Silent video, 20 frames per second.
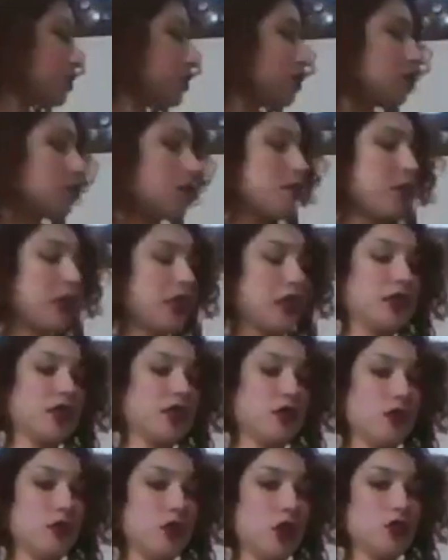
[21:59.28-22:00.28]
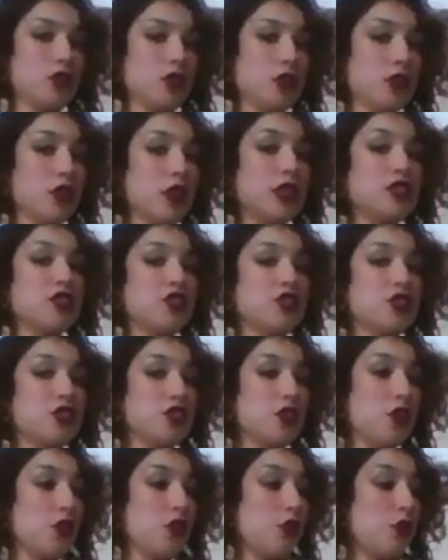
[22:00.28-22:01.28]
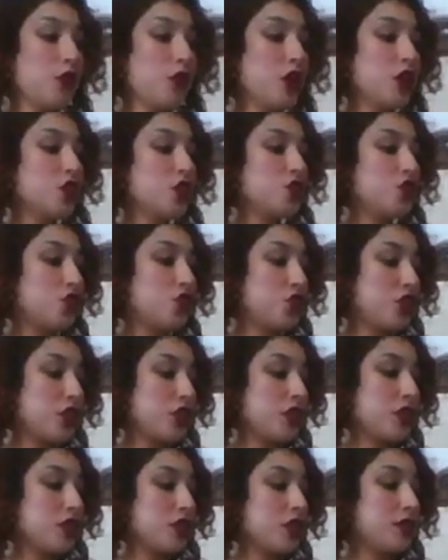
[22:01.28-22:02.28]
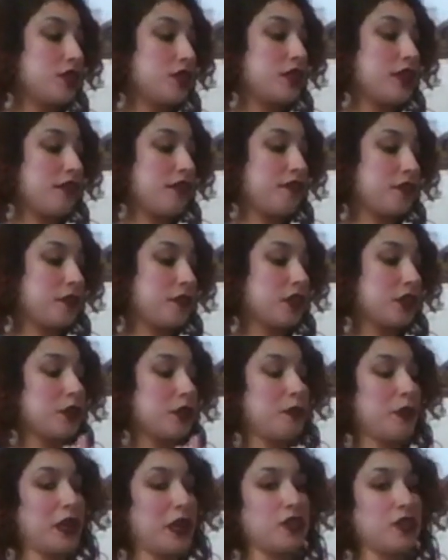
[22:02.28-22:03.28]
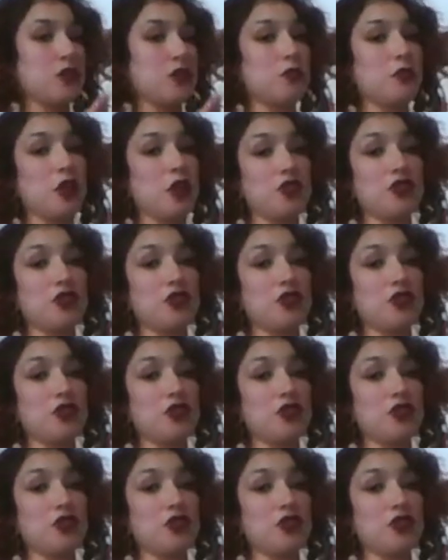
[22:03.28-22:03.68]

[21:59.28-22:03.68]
my Tio Roger. And so she definitely pays homage to